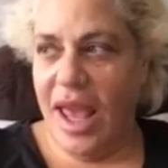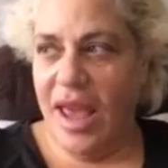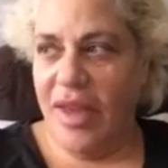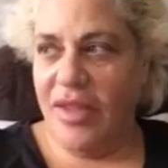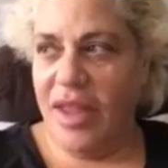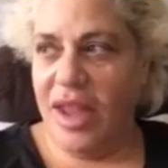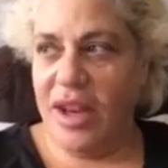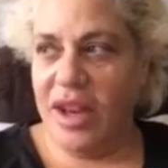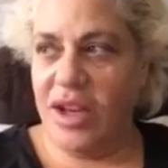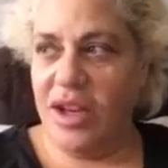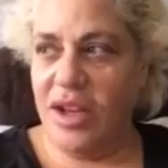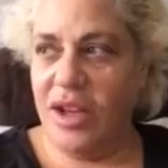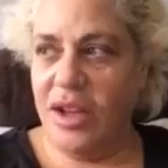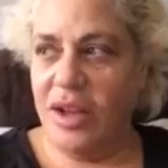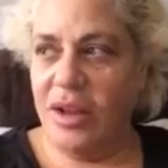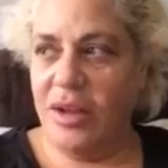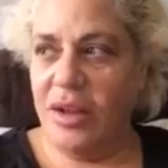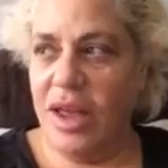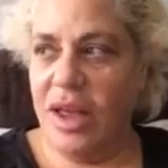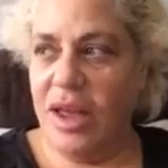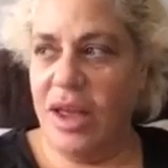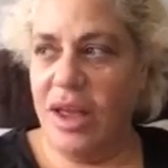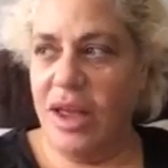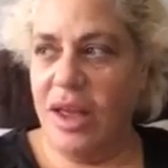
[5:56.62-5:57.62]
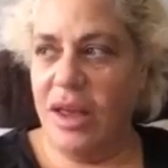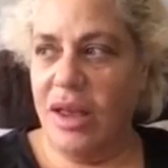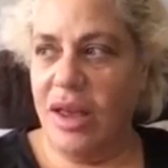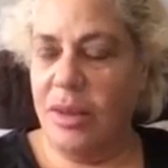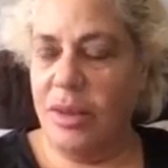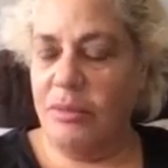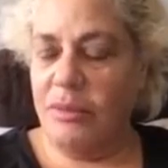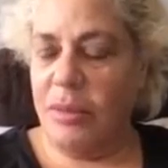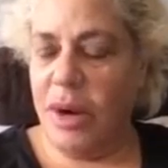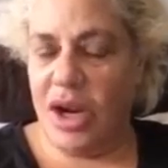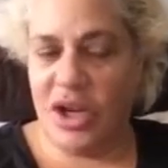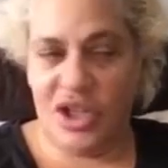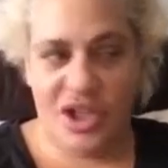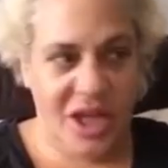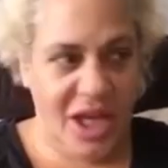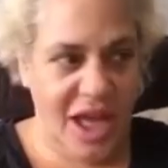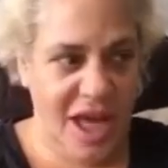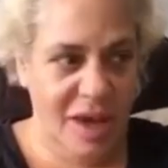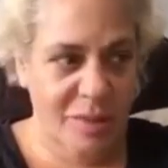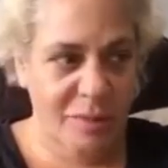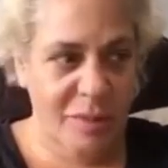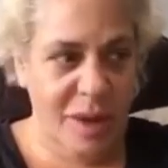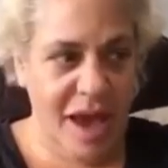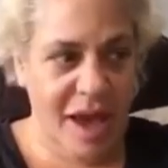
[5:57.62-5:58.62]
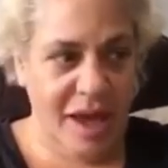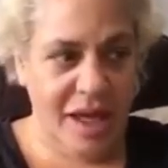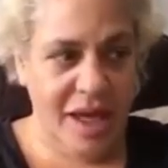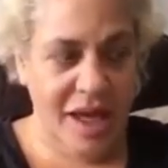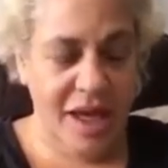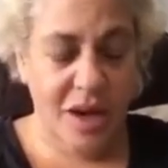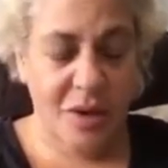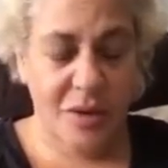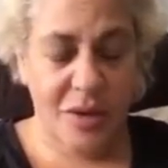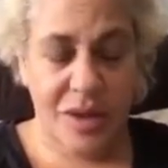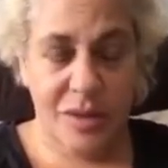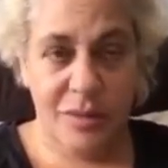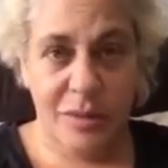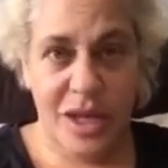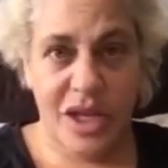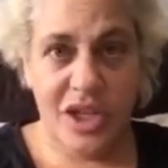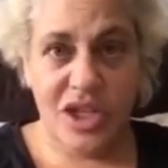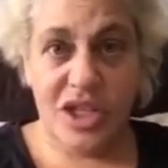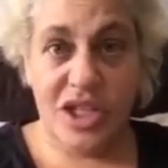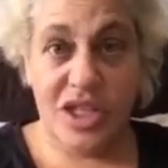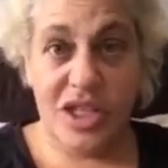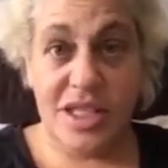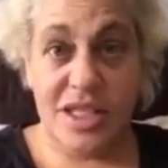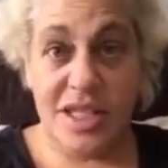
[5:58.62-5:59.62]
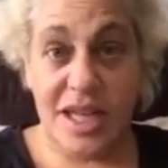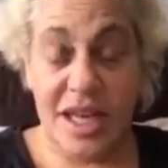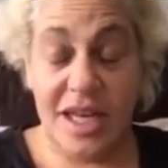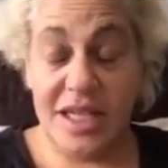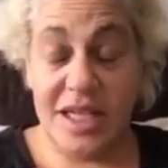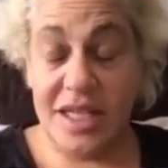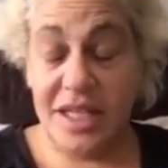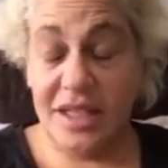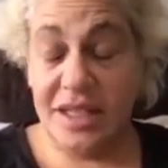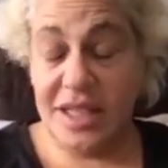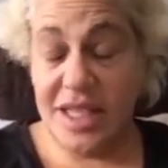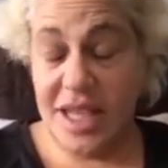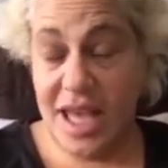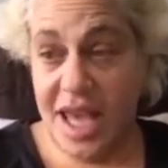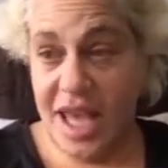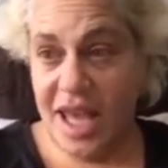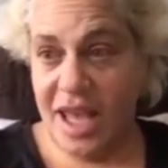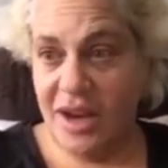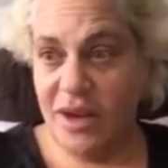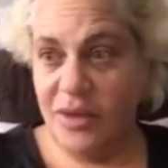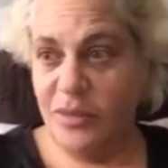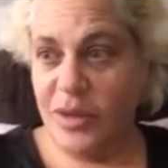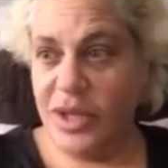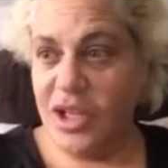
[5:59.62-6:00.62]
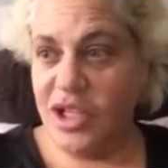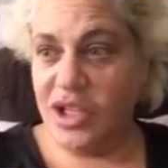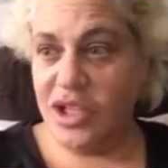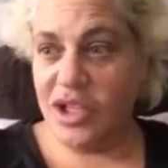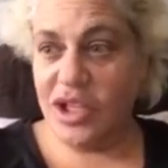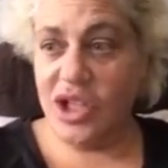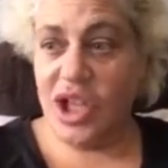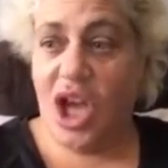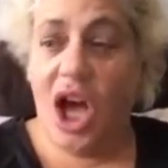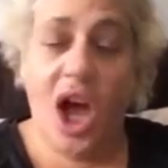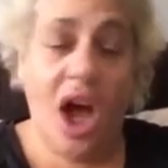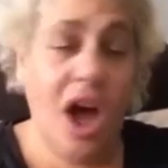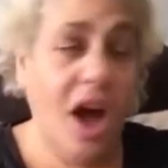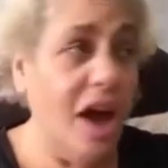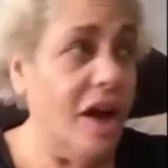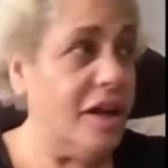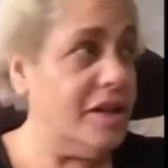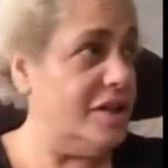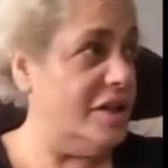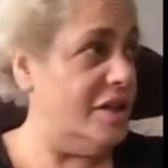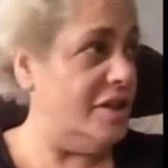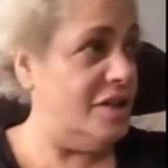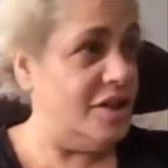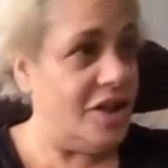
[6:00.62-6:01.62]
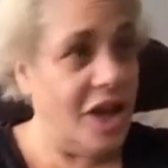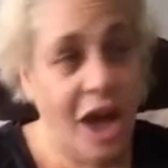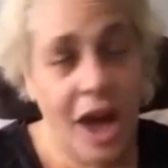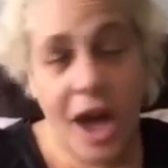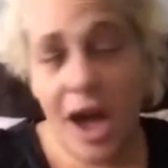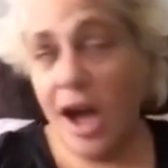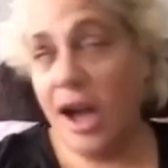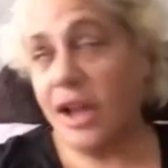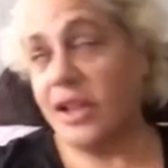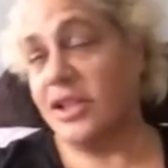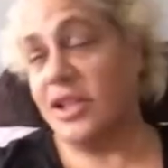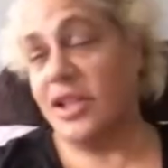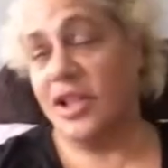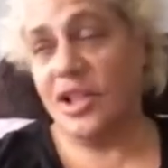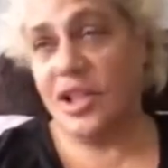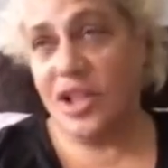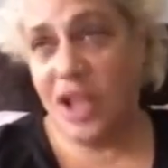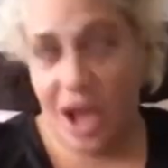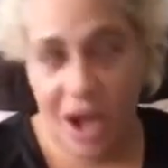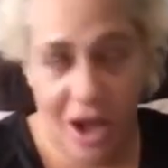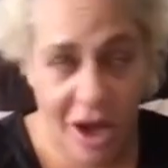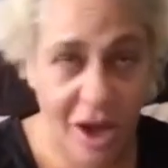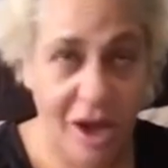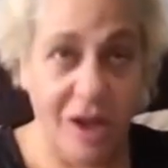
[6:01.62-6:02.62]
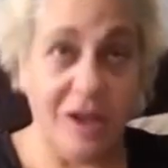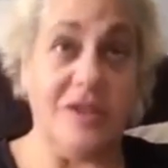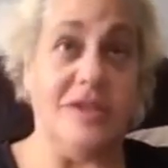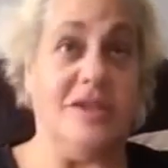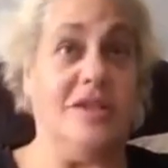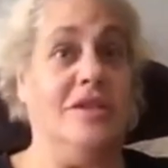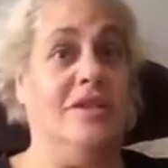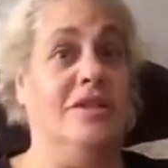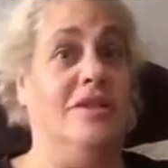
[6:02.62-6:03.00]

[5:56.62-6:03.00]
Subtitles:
And then Marcia came back here with me. She stayed till 10. We just talked and talked and talked